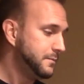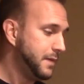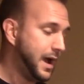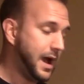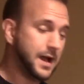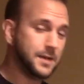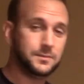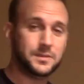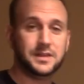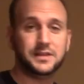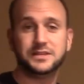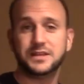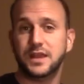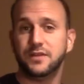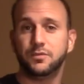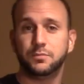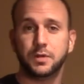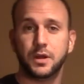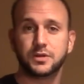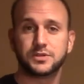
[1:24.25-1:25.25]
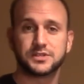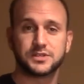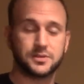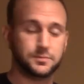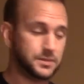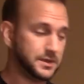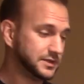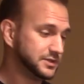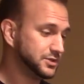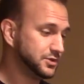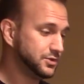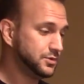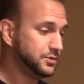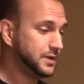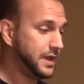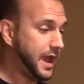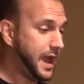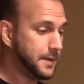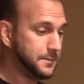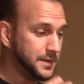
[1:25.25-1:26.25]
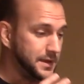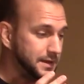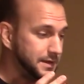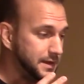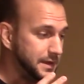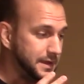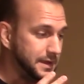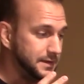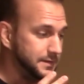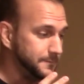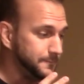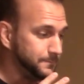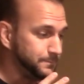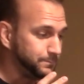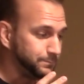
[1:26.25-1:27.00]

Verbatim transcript: I mean, David Prowse is a big dude. I mean, it